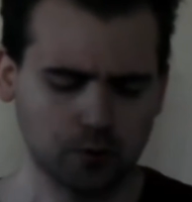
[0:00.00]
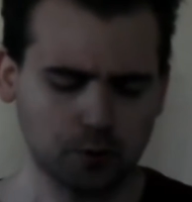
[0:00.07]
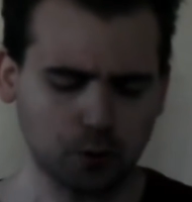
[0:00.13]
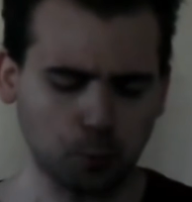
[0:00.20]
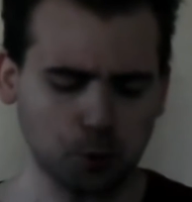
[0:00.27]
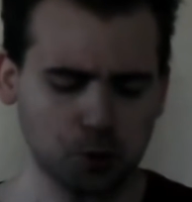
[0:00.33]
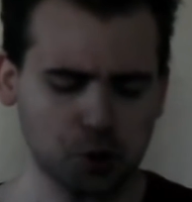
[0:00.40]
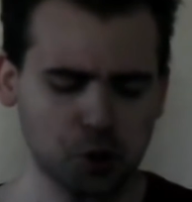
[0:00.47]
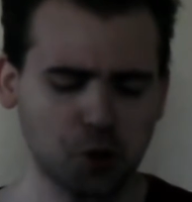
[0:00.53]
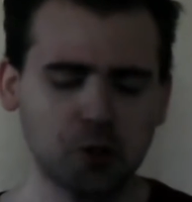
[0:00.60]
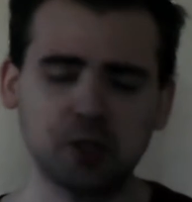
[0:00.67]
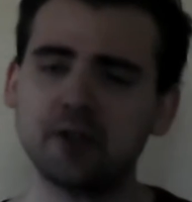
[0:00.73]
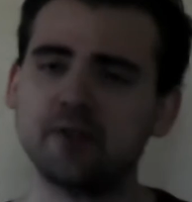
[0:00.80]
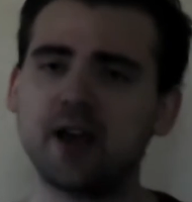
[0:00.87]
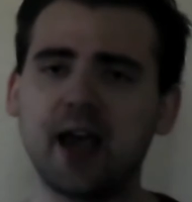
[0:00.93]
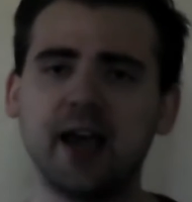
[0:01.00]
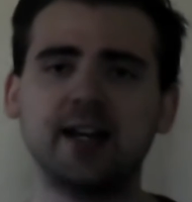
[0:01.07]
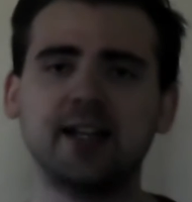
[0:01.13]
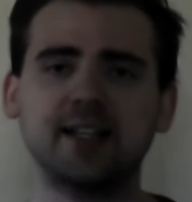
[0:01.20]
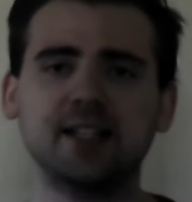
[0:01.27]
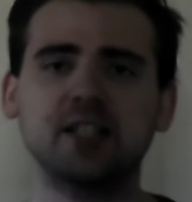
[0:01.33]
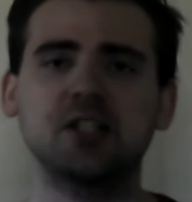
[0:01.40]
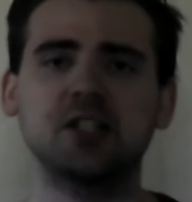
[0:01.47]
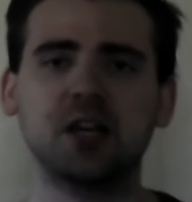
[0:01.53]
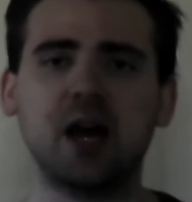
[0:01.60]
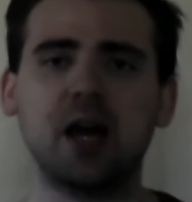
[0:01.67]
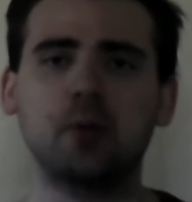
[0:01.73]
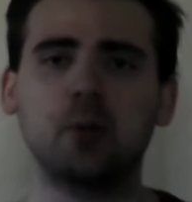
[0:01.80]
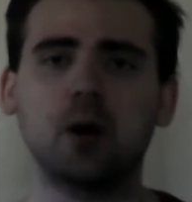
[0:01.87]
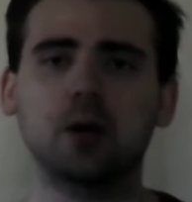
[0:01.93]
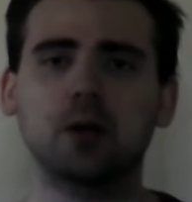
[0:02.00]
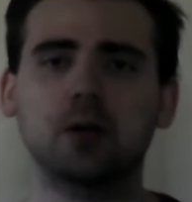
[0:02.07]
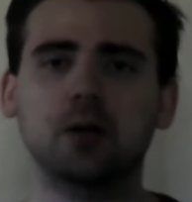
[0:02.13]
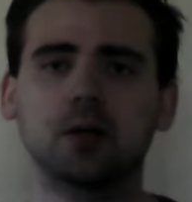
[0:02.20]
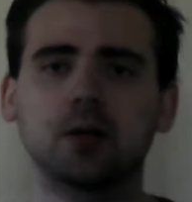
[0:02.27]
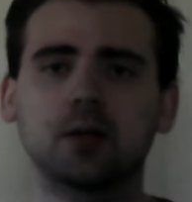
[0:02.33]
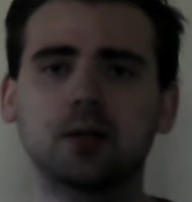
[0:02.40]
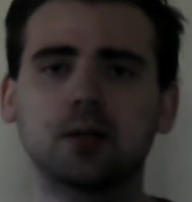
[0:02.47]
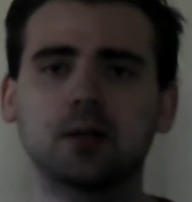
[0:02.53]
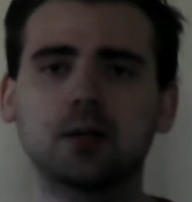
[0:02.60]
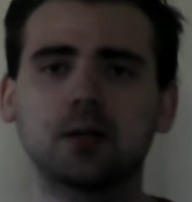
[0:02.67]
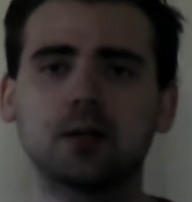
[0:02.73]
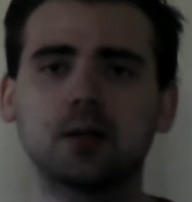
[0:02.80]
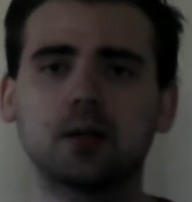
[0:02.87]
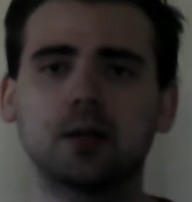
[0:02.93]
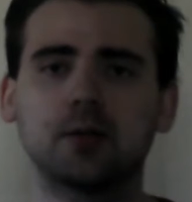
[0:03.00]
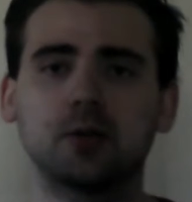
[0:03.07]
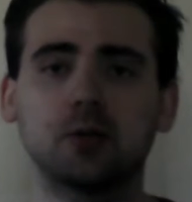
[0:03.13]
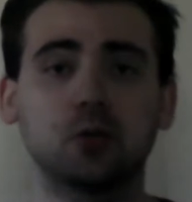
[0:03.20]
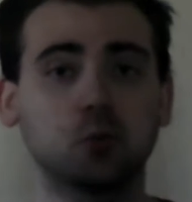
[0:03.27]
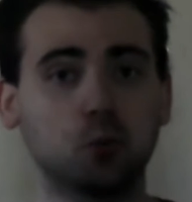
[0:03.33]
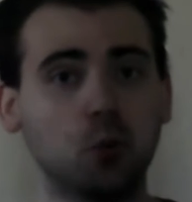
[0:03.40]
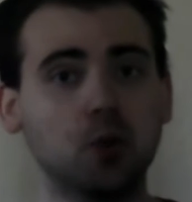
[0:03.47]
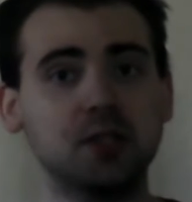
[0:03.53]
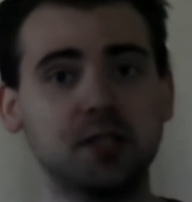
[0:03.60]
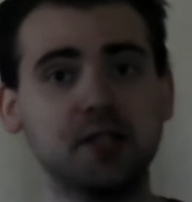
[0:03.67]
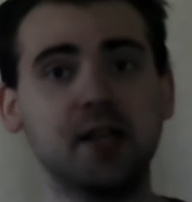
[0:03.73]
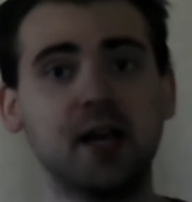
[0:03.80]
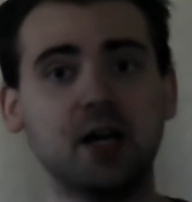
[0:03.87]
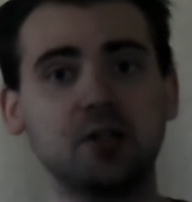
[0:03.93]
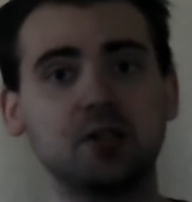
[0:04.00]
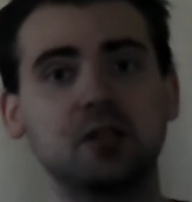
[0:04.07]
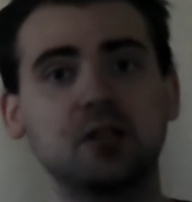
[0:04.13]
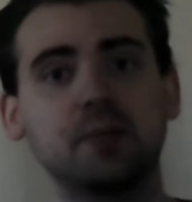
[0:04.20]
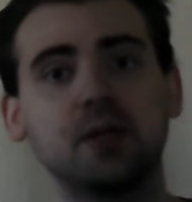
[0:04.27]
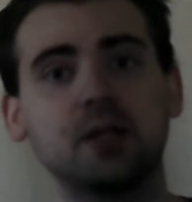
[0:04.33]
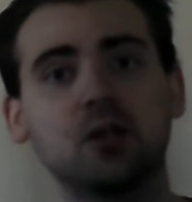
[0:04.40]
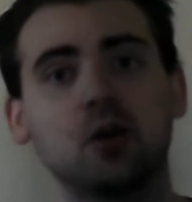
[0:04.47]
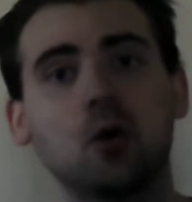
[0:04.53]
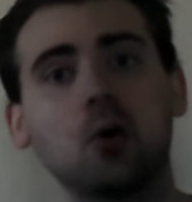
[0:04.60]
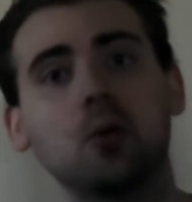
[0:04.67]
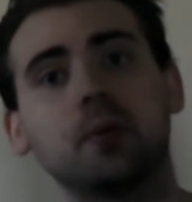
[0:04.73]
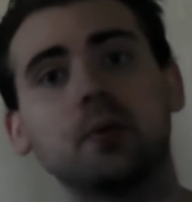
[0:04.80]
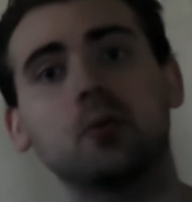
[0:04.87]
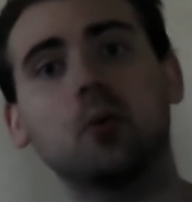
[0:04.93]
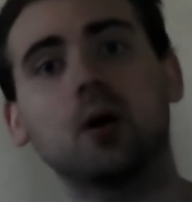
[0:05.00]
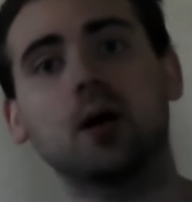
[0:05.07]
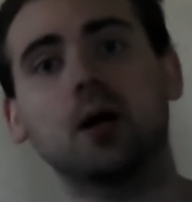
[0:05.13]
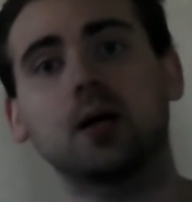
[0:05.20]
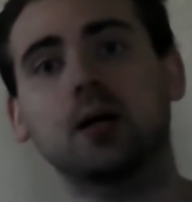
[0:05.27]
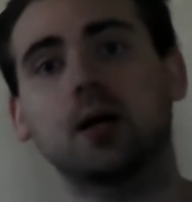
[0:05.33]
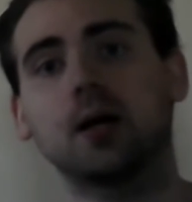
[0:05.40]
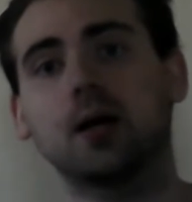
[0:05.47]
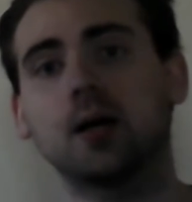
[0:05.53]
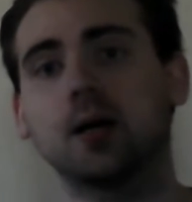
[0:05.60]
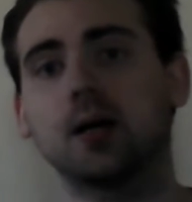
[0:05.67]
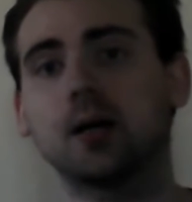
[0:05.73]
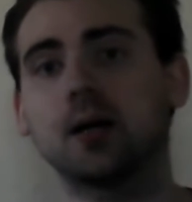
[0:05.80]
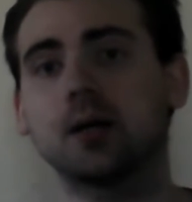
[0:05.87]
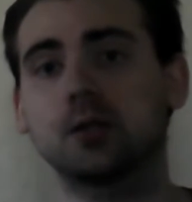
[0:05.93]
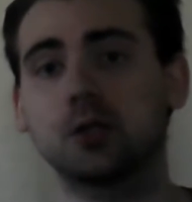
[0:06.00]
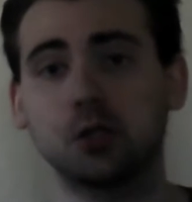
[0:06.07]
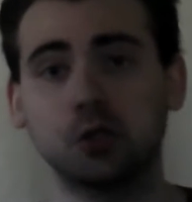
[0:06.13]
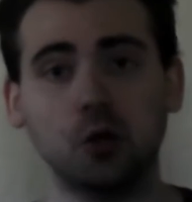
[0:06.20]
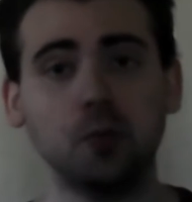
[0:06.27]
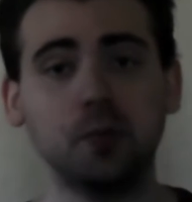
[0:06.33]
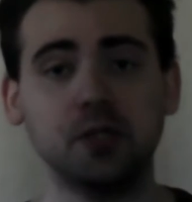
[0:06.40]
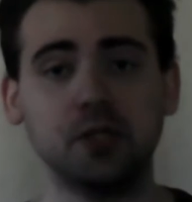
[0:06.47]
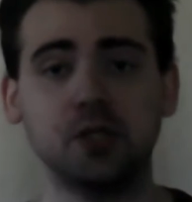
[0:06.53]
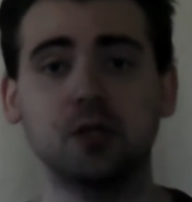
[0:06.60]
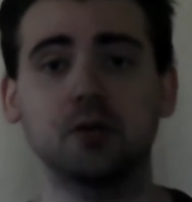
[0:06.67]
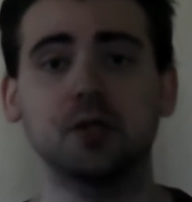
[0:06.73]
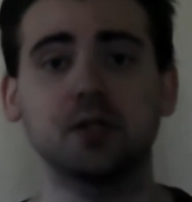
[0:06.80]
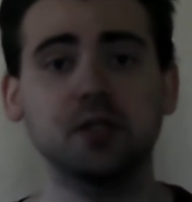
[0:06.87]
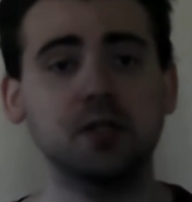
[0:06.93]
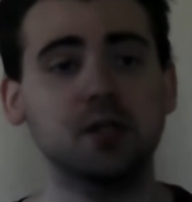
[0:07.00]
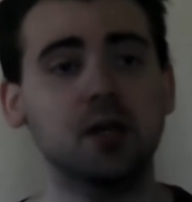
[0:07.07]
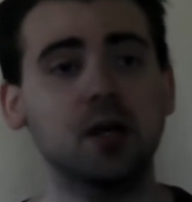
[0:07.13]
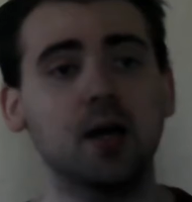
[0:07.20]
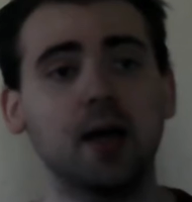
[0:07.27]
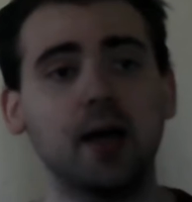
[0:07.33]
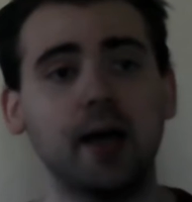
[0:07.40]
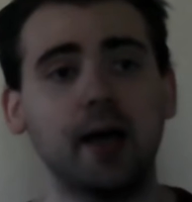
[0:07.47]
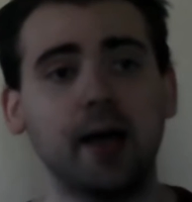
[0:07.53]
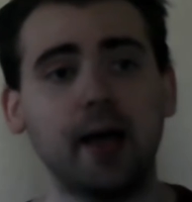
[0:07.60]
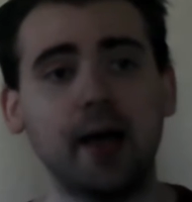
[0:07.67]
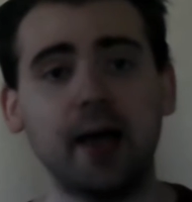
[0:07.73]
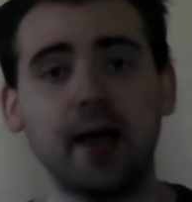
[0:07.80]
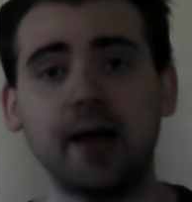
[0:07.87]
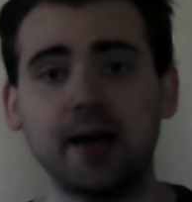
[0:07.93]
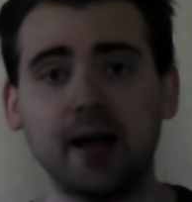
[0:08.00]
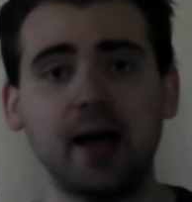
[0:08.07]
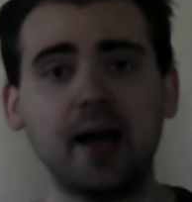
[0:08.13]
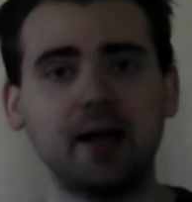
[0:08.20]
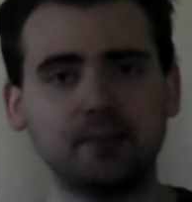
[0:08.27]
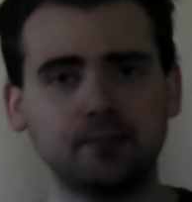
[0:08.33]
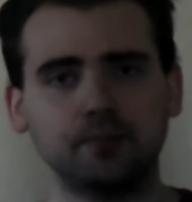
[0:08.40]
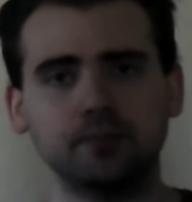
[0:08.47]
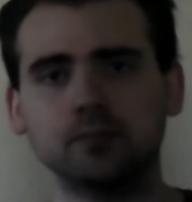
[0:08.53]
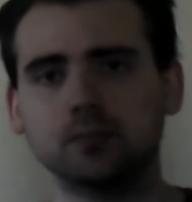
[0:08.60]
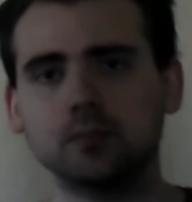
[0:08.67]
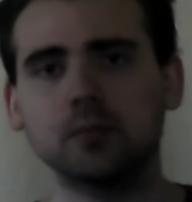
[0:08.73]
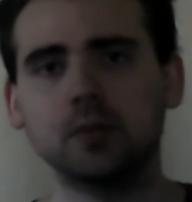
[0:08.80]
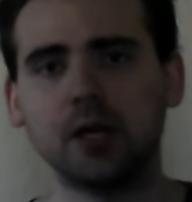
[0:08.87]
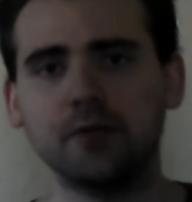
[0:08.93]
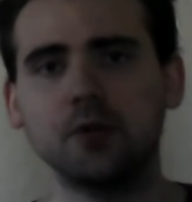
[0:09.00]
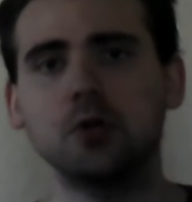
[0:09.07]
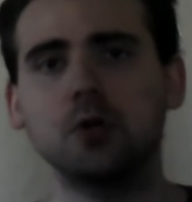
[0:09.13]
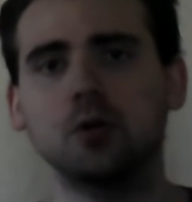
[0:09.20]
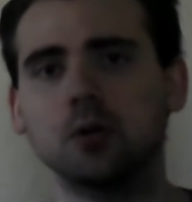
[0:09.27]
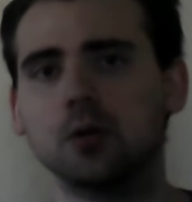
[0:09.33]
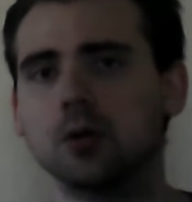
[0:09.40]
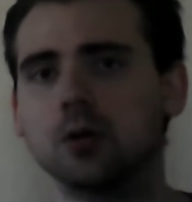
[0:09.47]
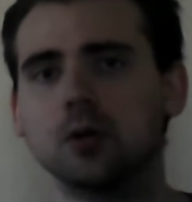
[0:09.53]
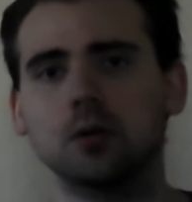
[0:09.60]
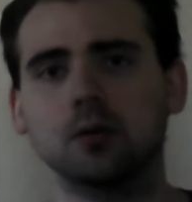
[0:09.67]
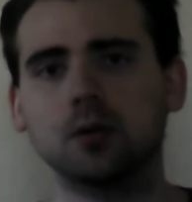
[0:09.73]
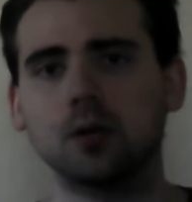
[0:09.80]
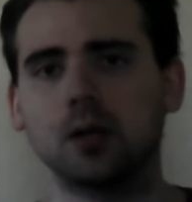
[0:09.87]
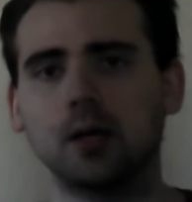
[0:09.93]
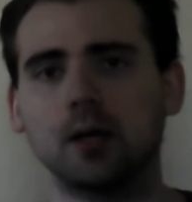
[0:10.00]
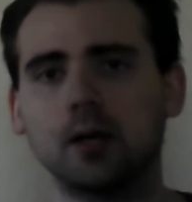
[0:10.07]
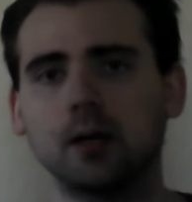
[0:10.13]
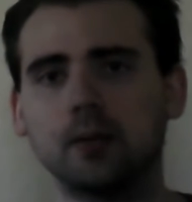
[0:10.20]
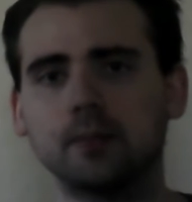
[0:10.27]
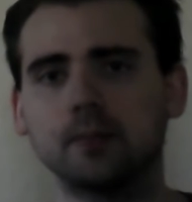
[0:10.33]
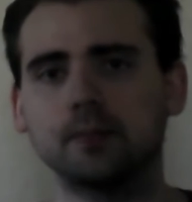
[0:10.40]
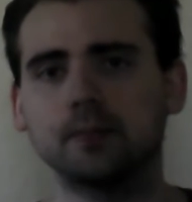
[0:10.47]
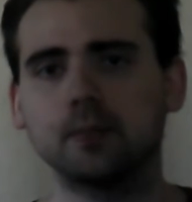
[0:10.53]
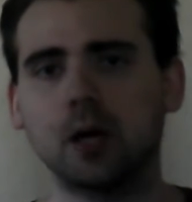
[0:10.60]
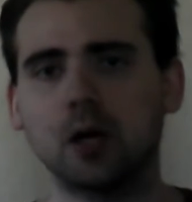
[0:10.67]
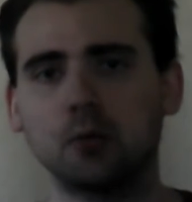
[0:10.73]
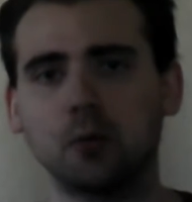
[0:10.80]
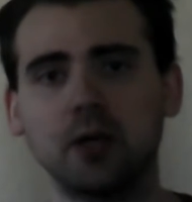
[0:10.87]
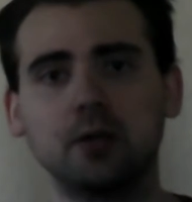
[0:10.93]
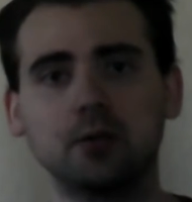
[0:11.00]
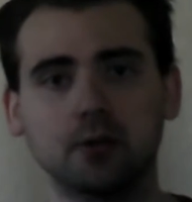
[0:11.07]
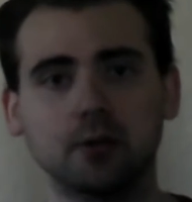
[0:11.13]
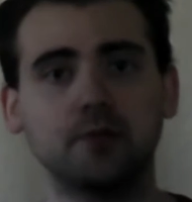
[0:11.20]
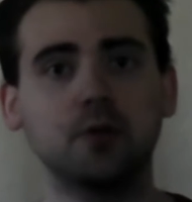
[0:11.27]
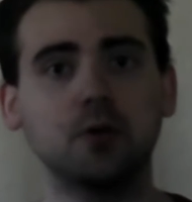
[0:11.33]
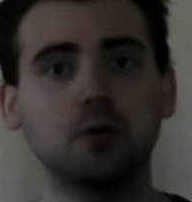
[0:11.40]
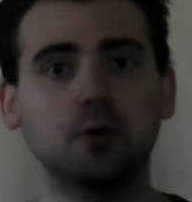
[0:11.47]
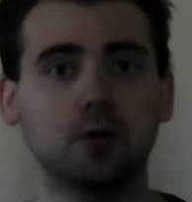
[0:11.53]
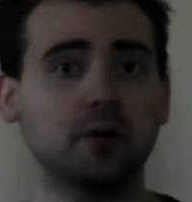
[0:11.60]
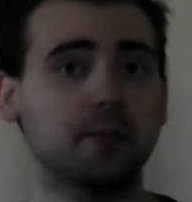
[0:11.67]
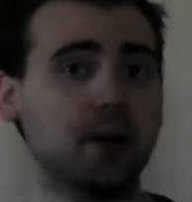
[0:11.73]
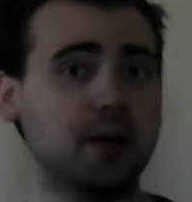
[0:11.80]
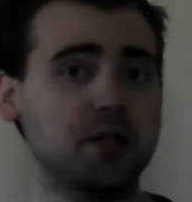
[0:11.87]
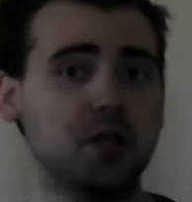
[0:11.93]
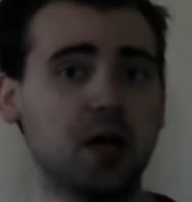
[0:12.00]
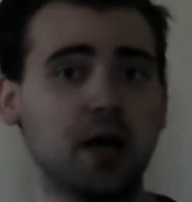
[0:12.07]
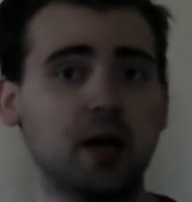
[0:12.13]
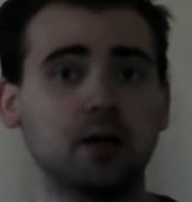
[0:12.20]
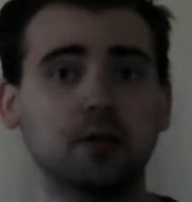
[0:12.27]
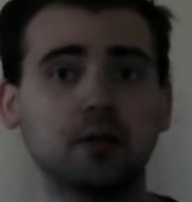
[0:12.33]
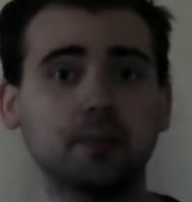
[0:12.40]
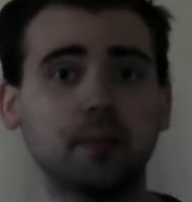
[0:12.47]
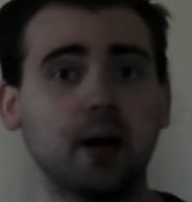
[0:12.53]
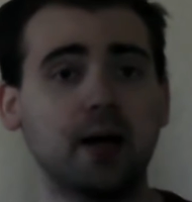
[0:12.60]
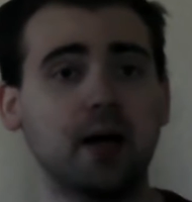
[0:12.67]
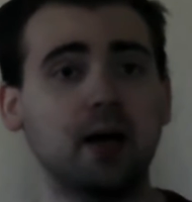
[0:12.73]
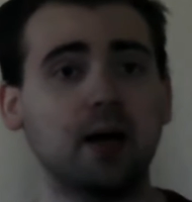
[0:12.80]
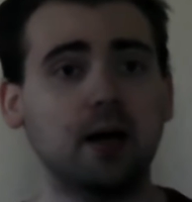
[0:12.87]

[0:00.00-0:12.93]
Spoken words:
The return of Anakin Skywalker was announced to be in the Obi-Wan Kenobi series. And if you were a regular viewer of my channel and my